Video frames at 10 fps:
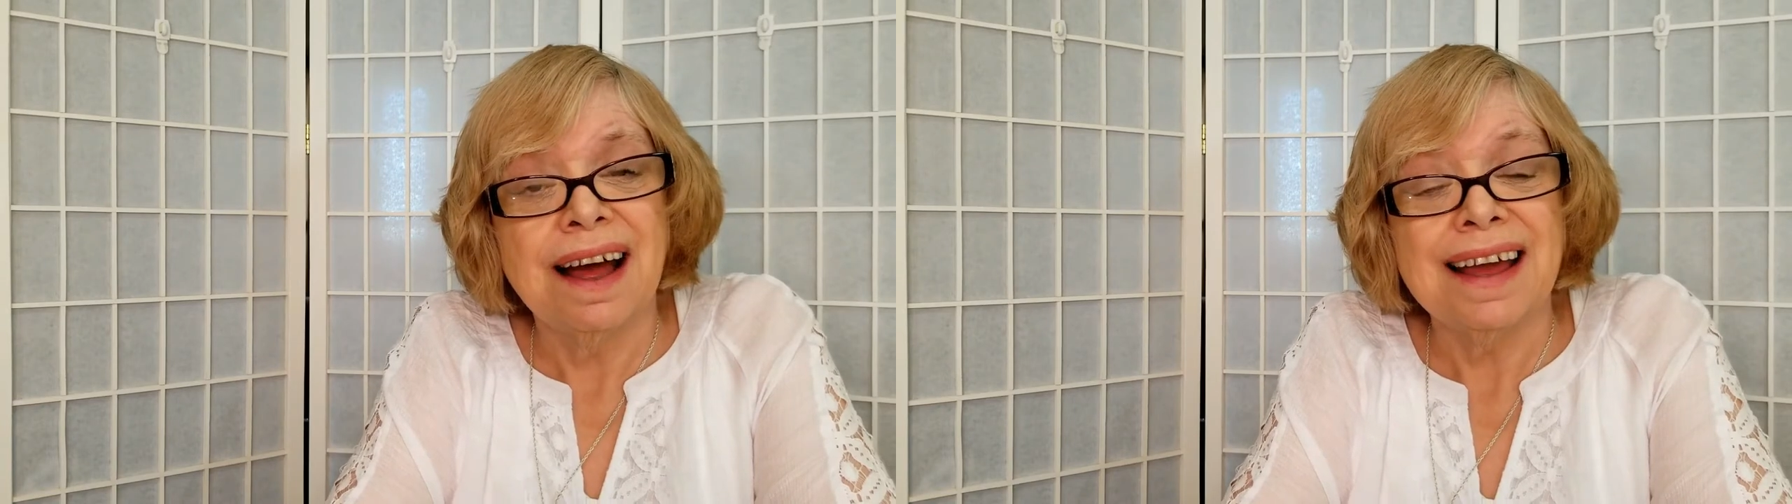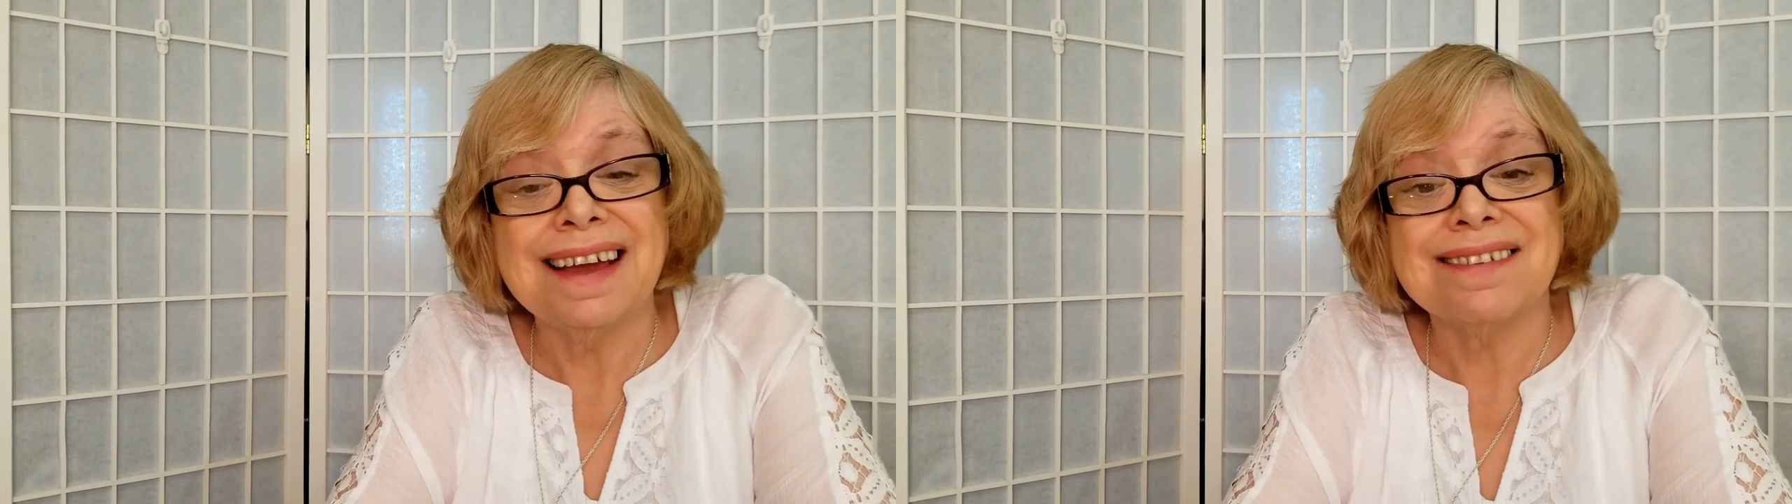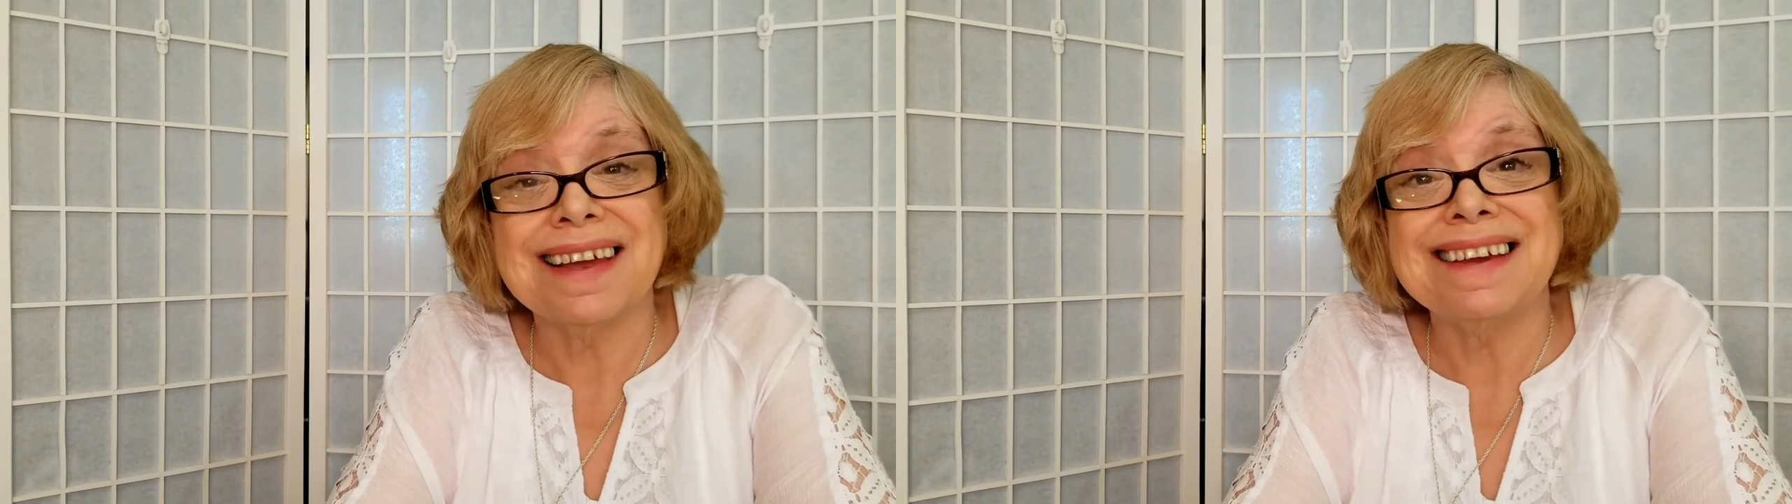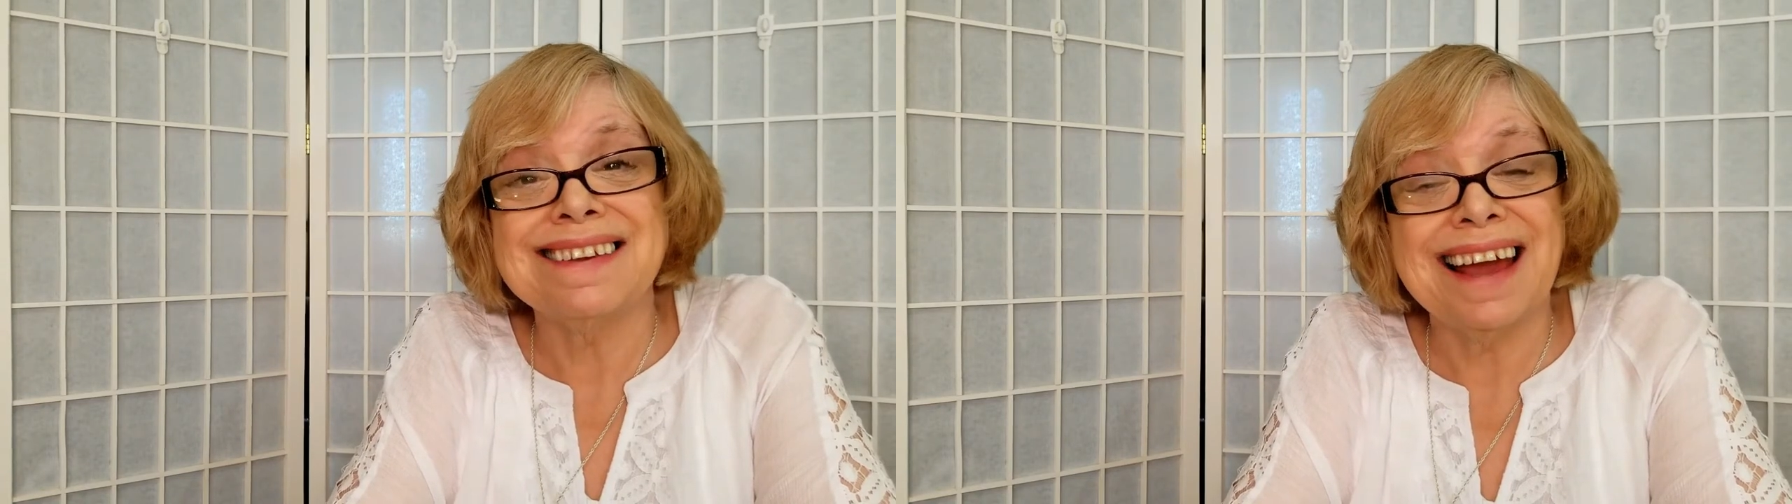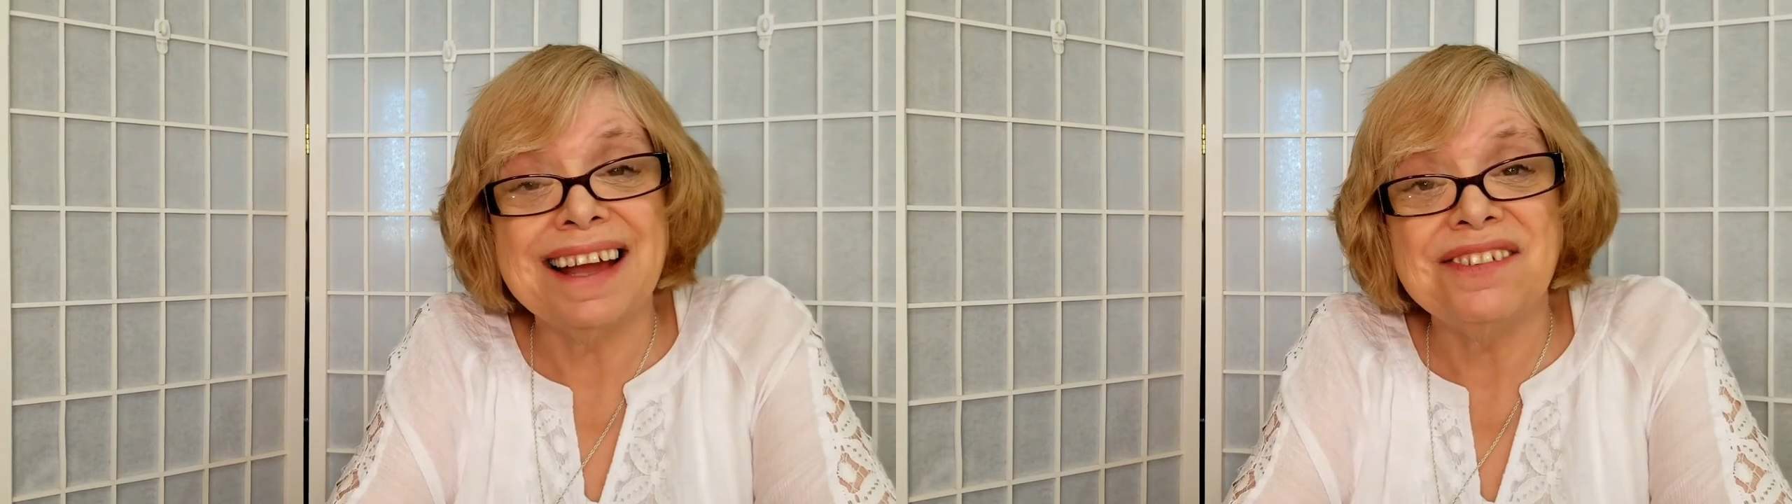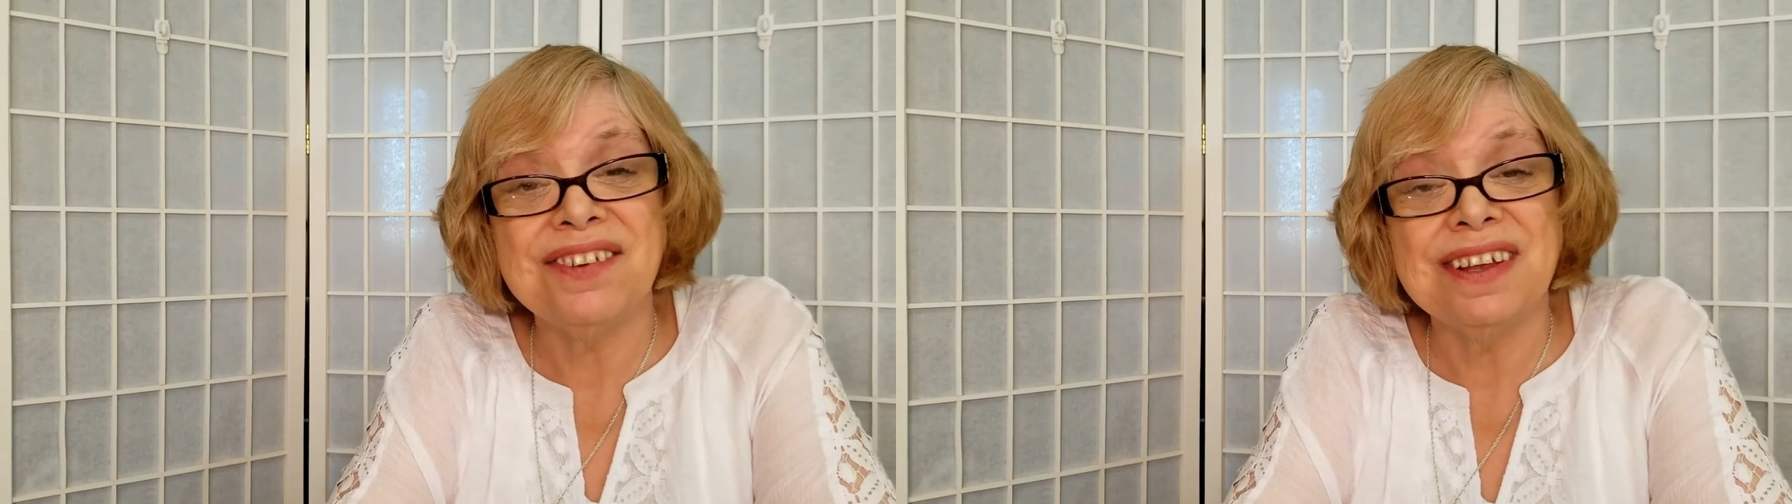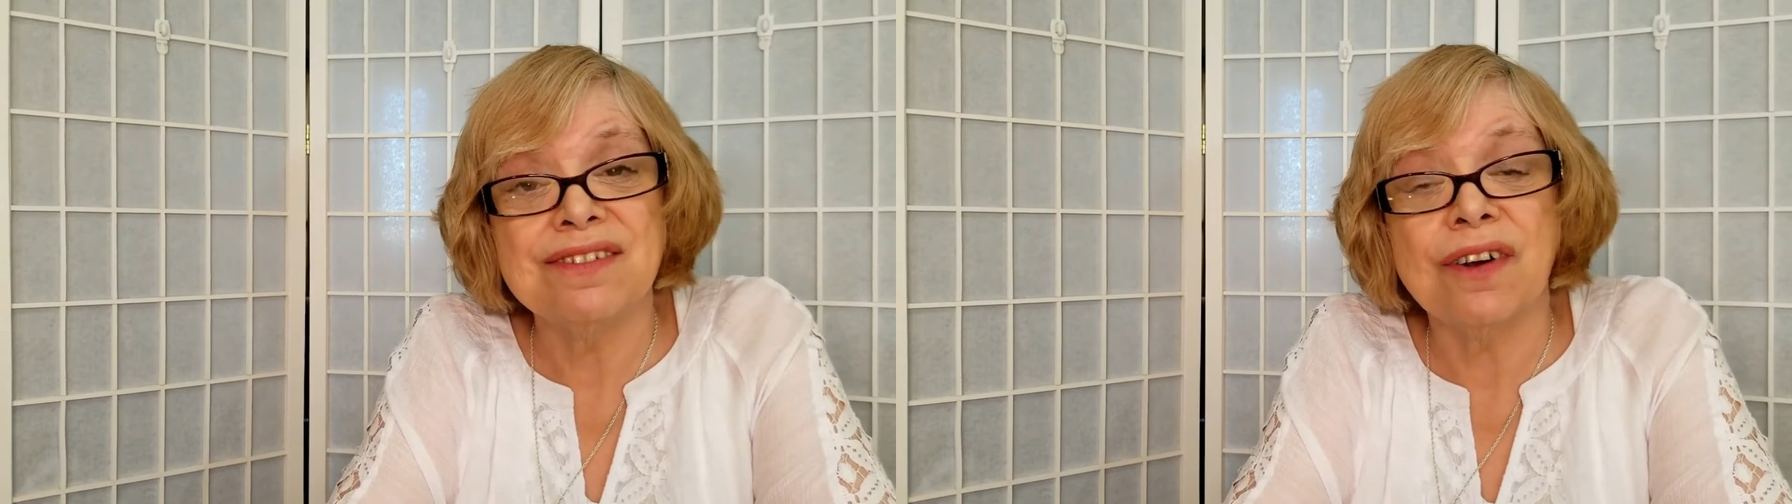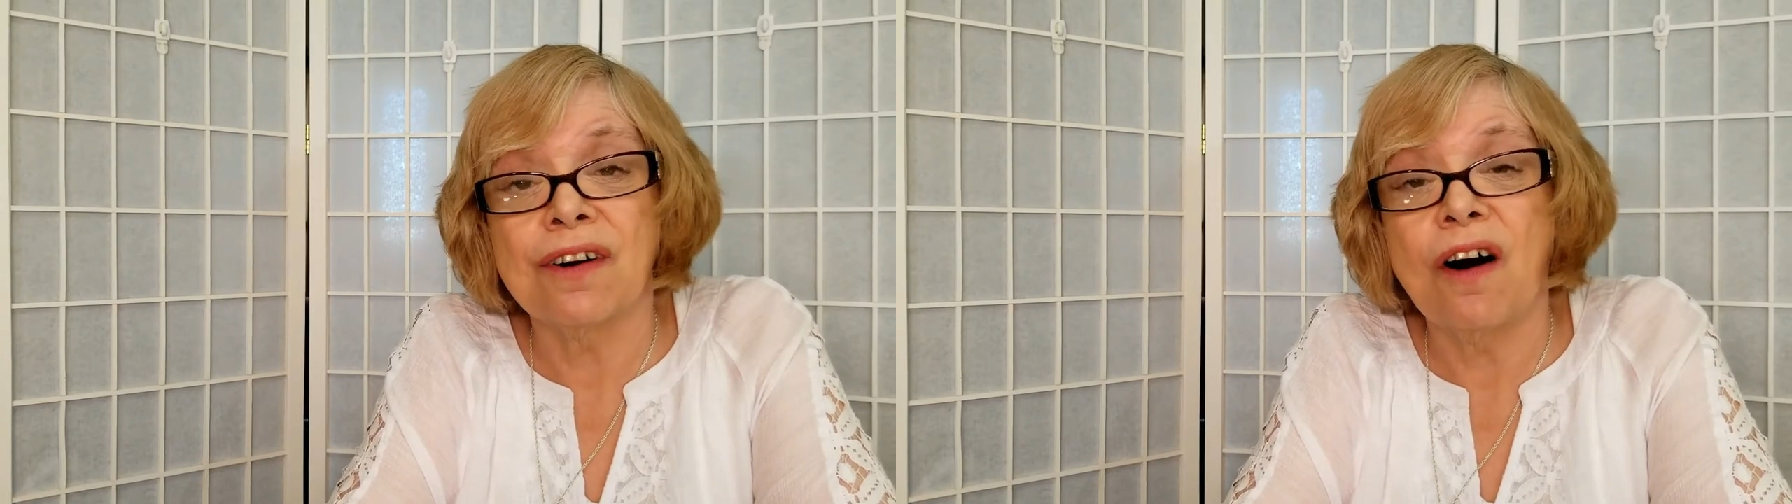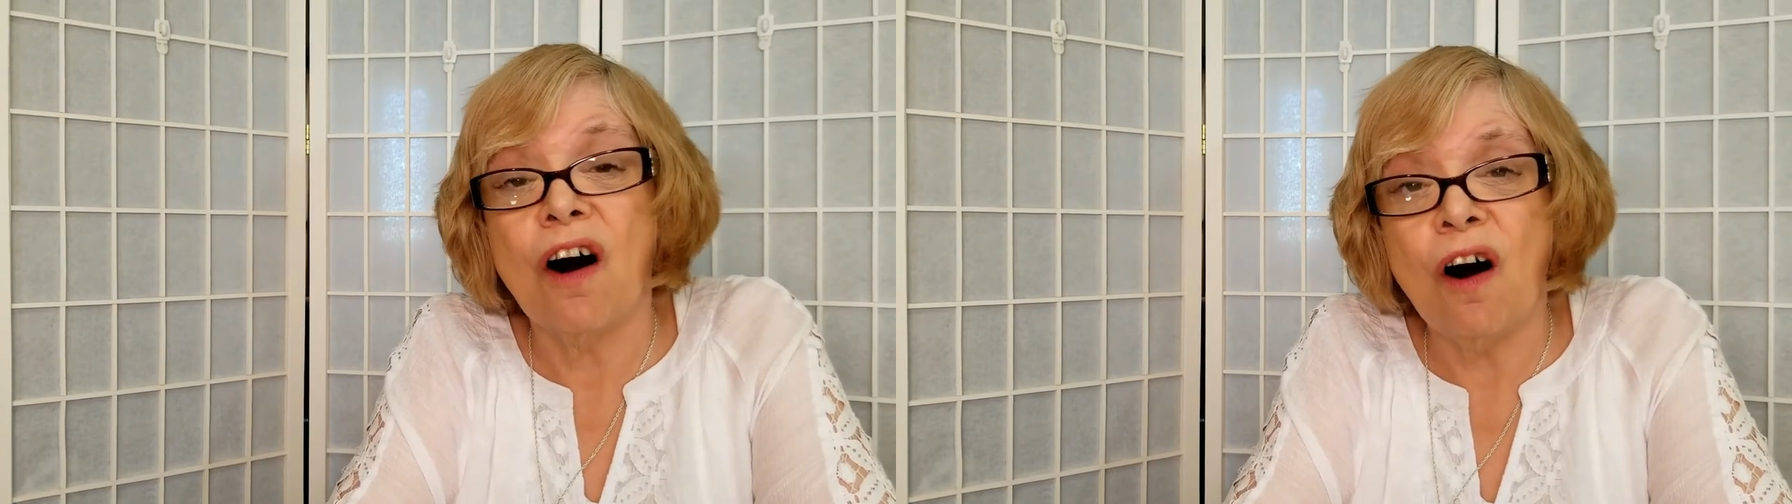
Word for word: His intentions are